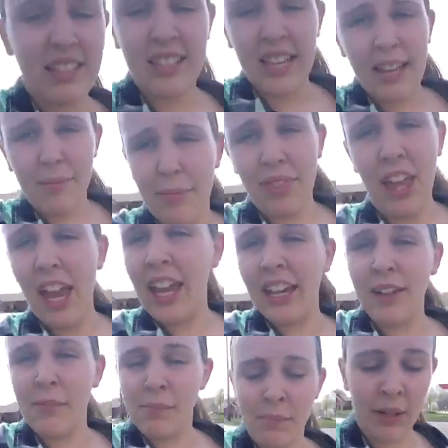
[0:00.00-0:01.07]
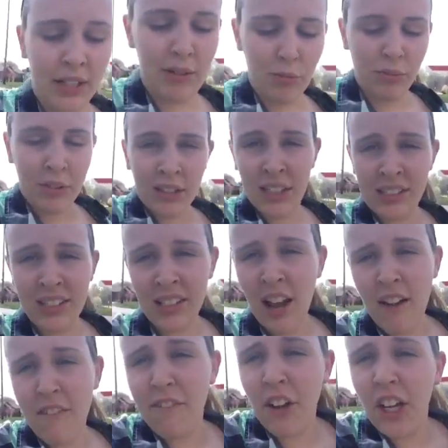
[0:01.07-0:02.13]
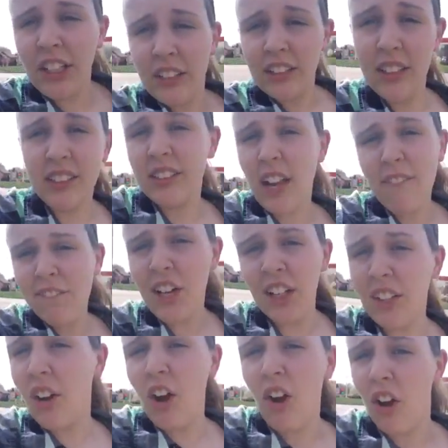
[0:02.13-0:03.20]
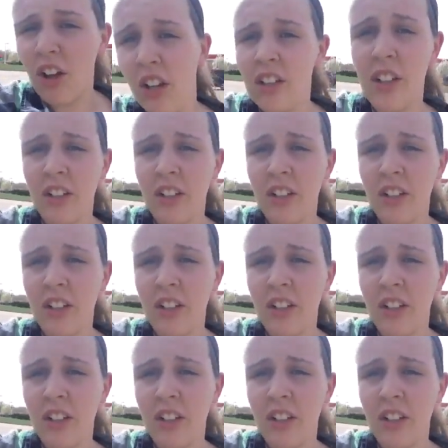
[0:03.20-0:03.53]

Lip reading: the same thing, but it's not fun. It's not fun at all.